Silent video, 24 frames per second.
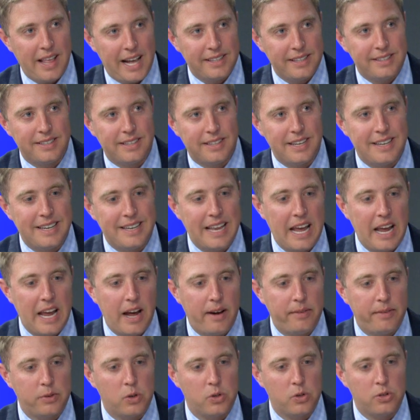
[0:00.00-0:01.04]
that's the day
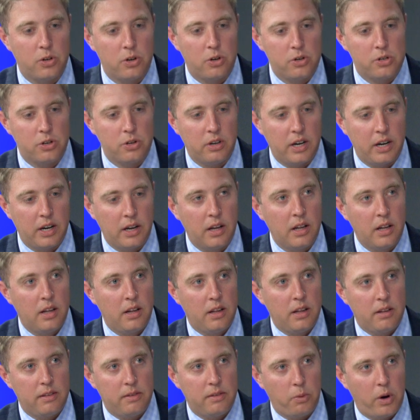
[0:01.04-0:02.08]
after surgery
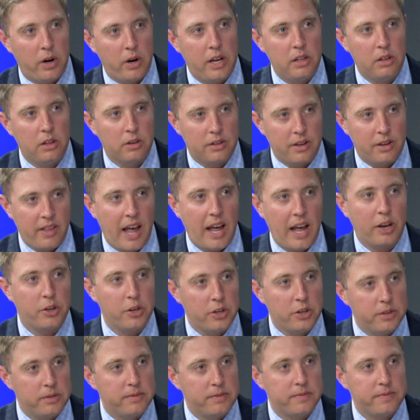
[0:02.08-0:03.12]
where he looked at that. But those
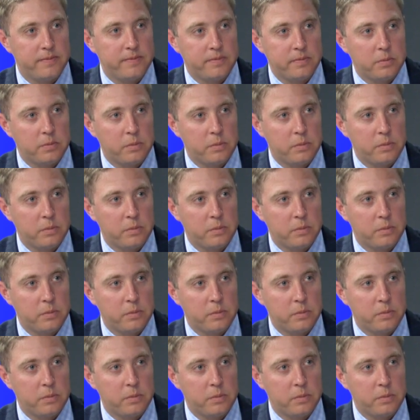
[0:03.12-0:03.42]
good. don't come in